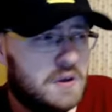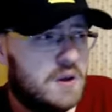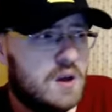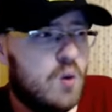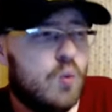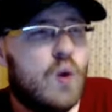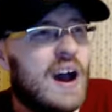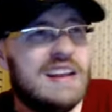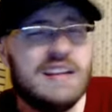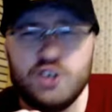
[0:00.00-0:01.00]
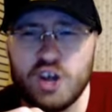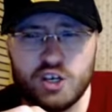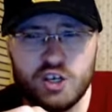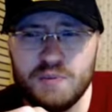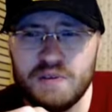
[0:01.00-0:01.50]
Why didn't John
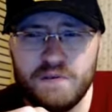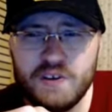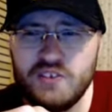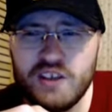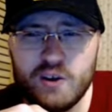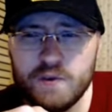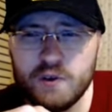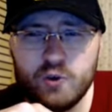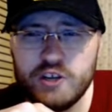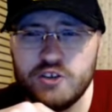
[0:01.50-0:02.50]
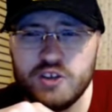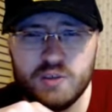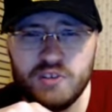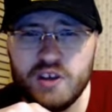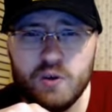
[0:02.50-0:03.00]
Goodman fix the air filtration
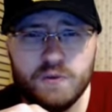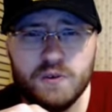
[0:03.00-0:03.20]
himself?